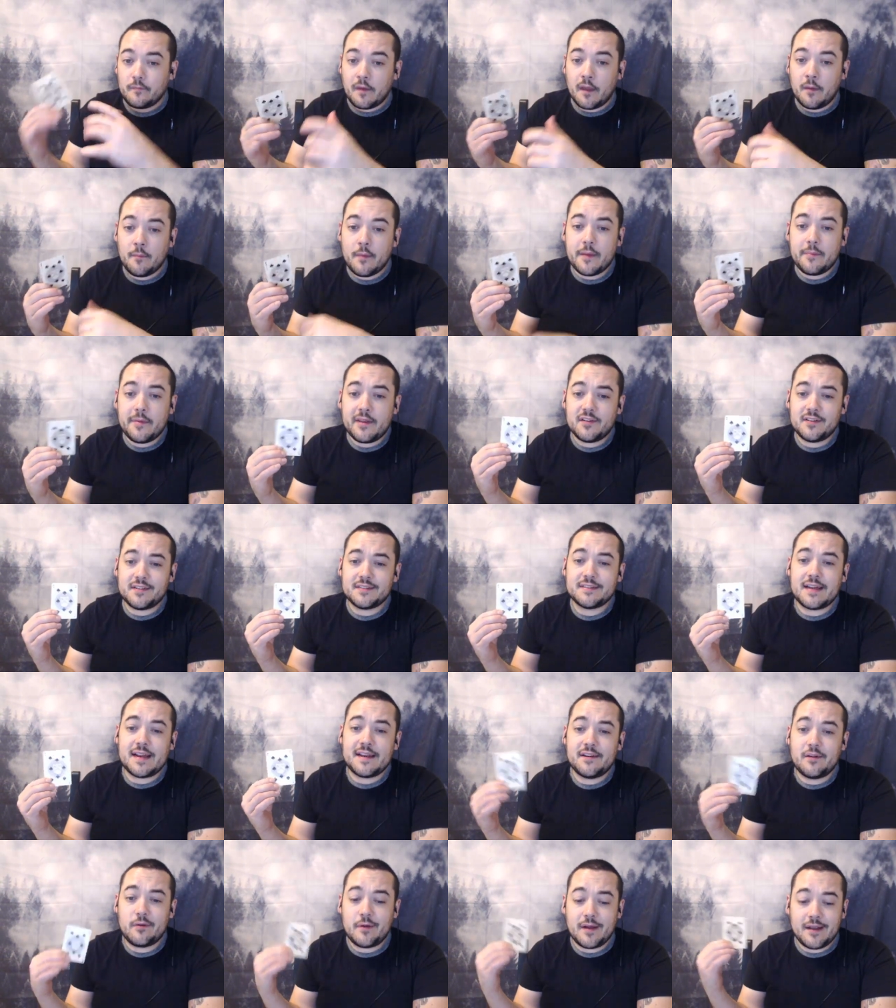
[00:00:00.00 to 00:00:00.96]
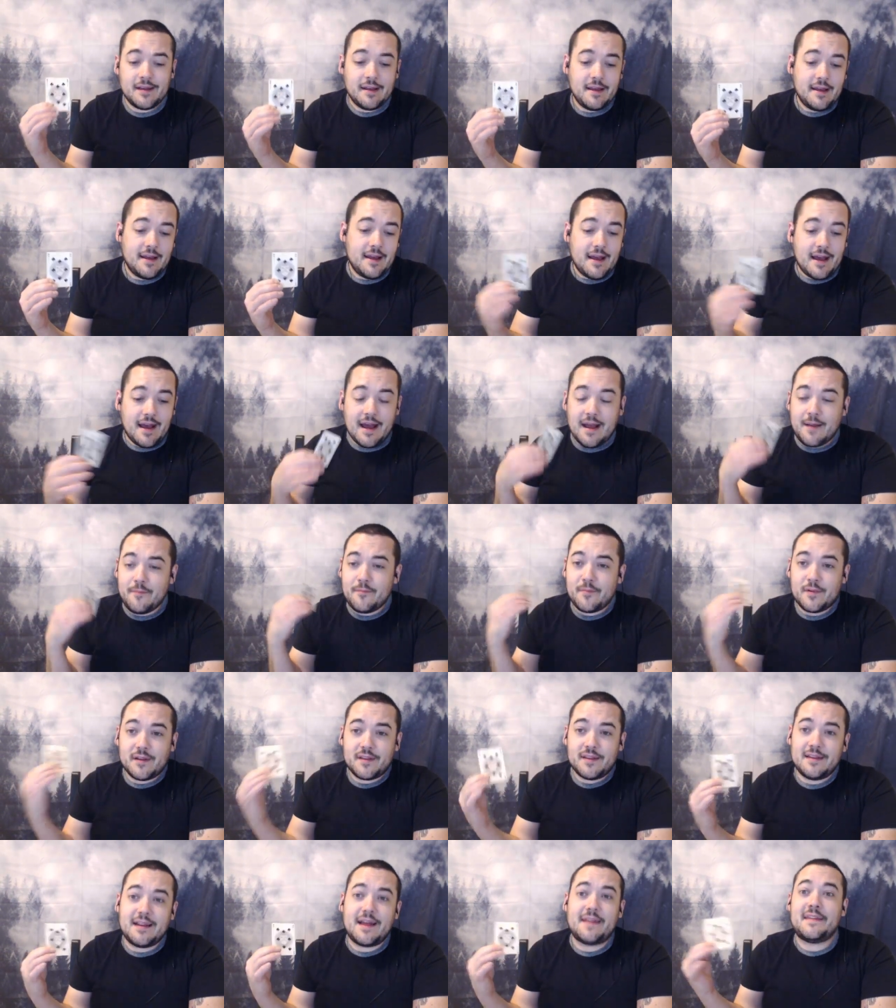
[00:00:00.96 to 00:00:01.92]
Maybe you decide, you know what, I'm
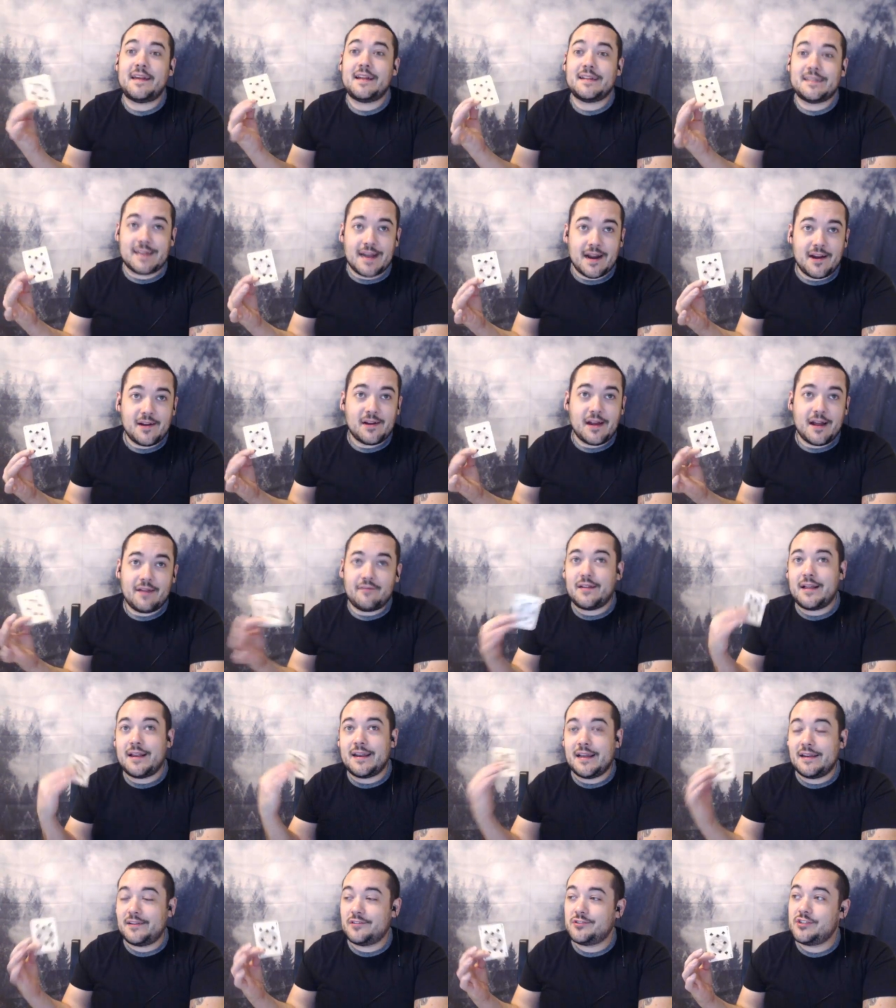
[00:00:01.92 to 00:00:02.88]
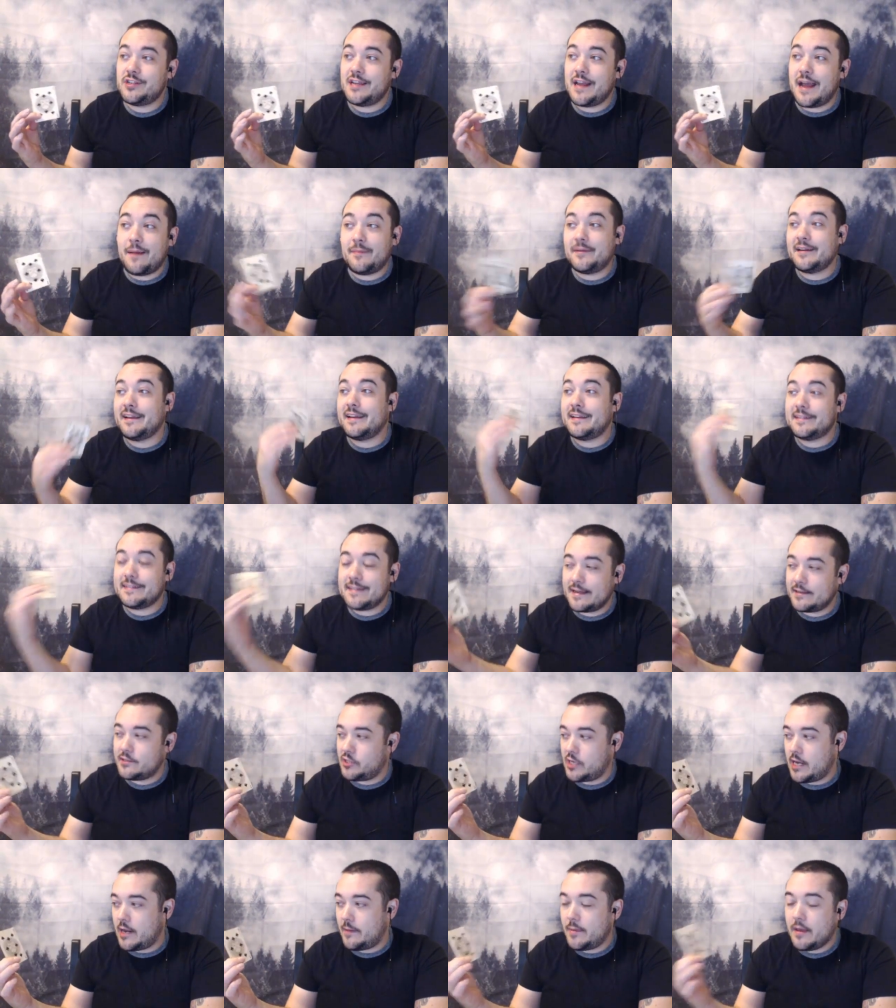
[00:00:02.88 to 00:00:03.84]
really not that tired. I have a lot of energy. I'm going to get a
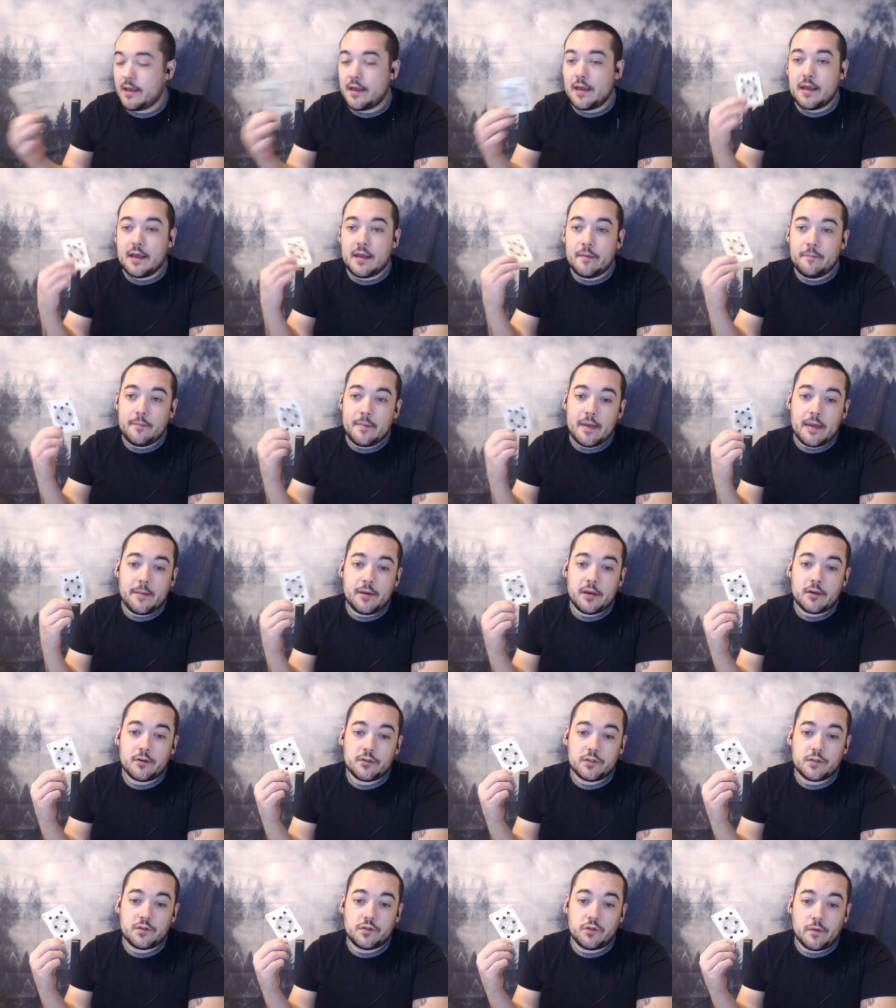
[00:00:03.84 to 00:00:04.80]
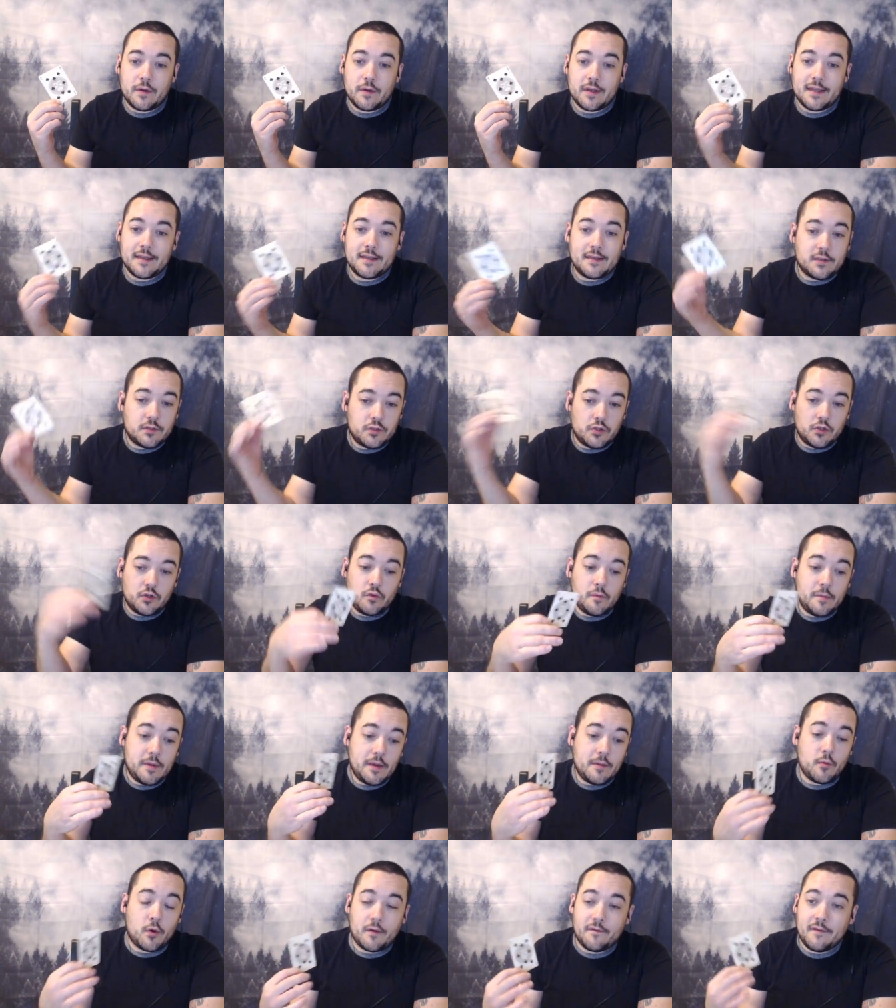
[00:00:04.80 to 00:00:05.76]
second job. And maybe you're just doing it to
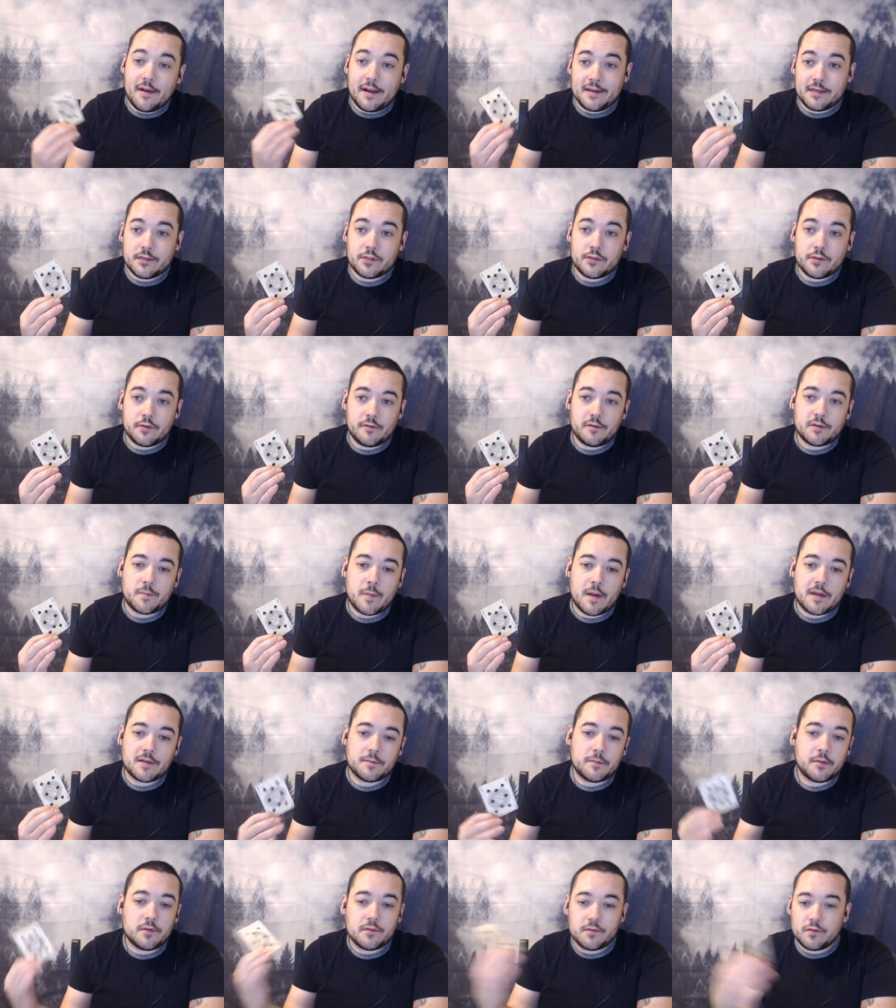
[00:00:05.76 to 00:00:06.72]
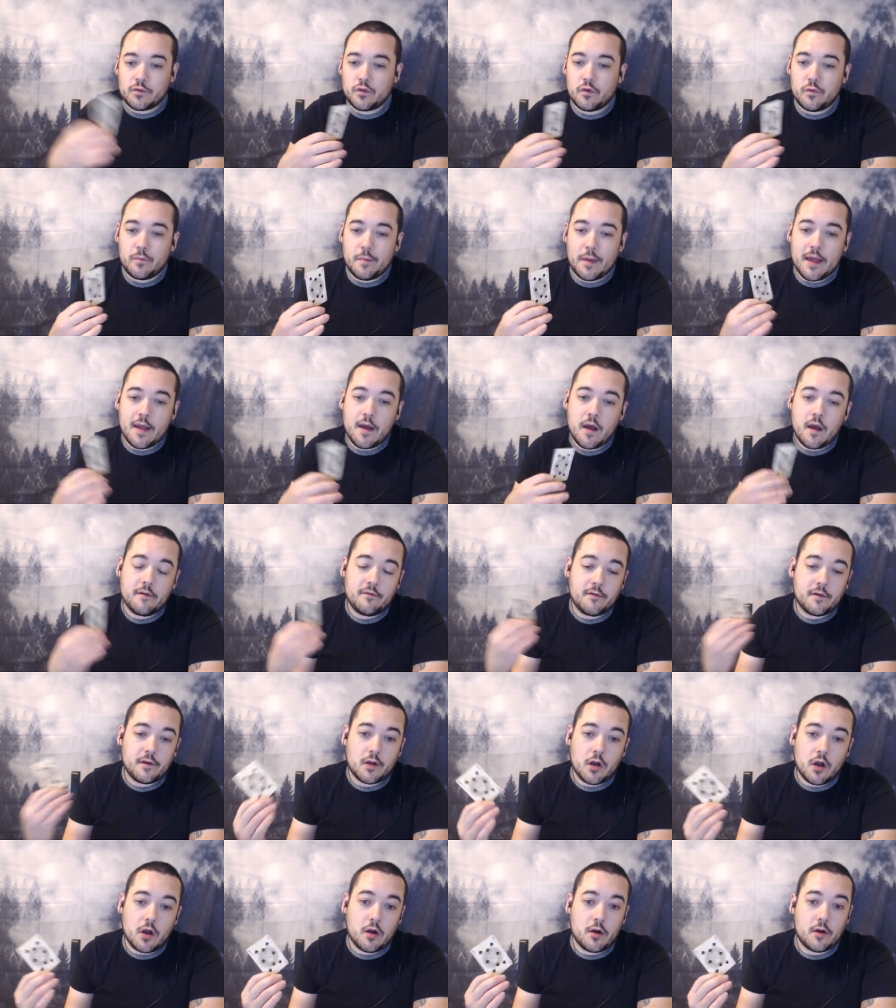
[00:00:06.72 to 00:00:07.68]
be more financially responsible, to pay off a
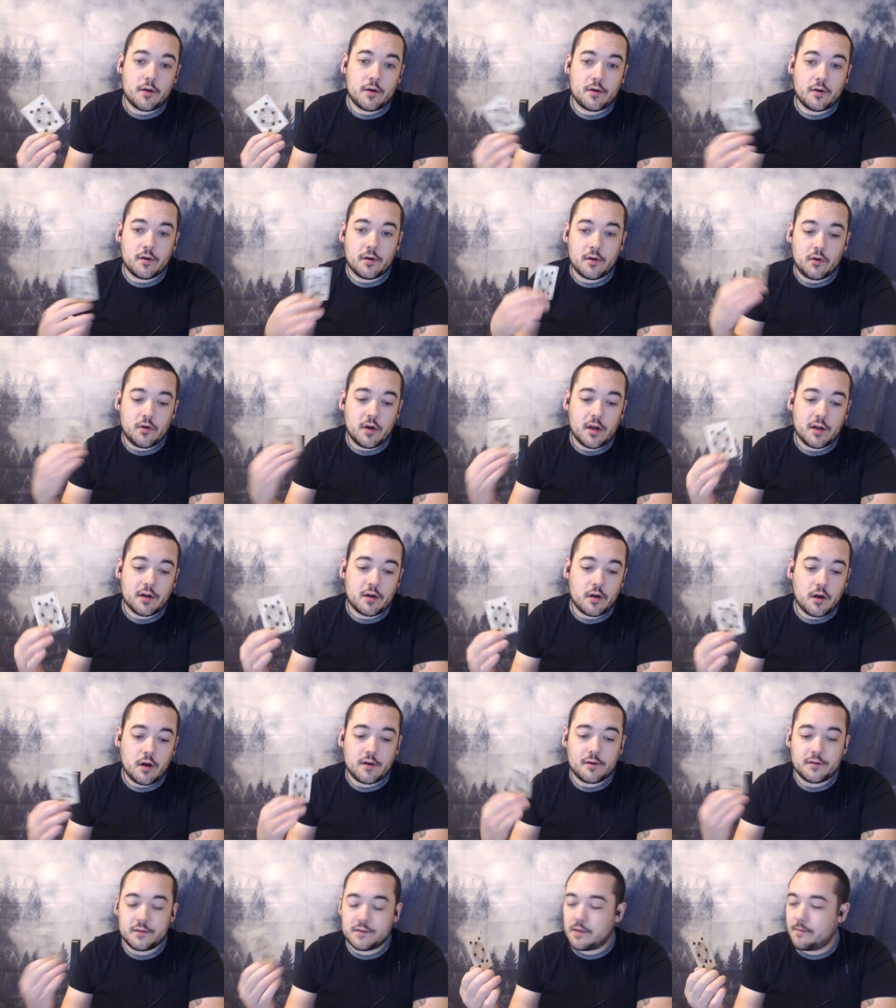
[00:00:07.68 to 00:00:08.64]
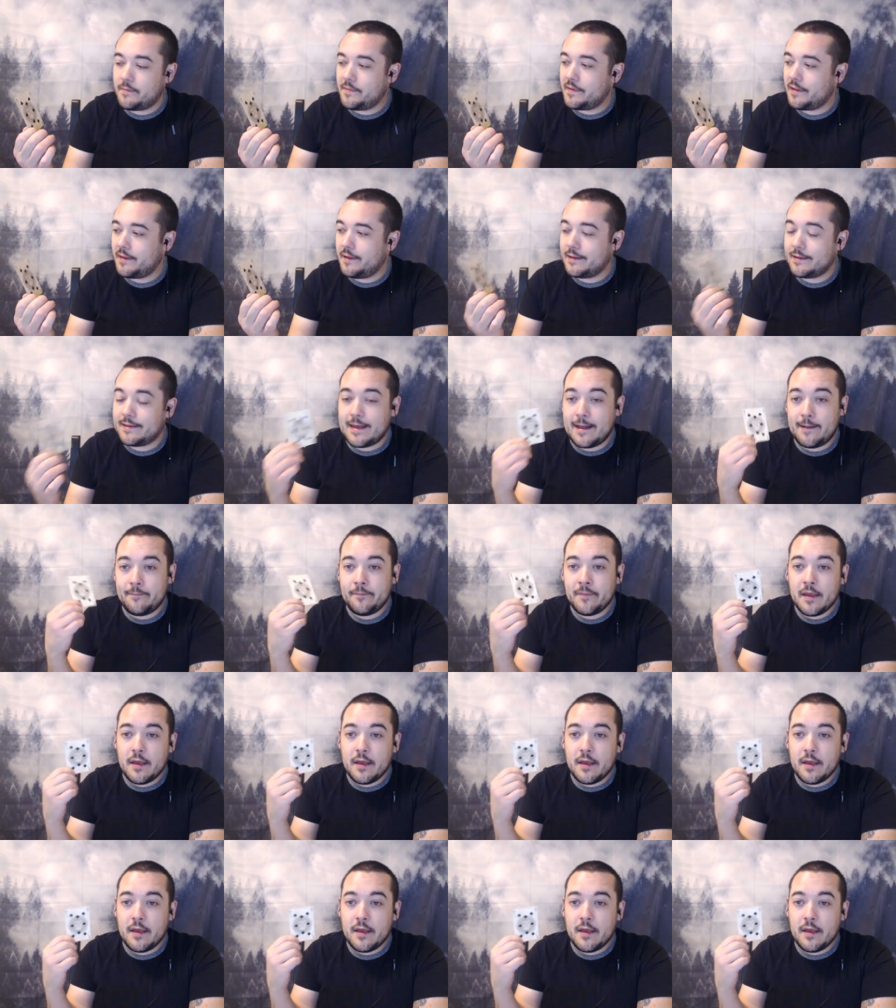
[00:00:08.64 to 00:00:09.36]
card or a credit card or something like that.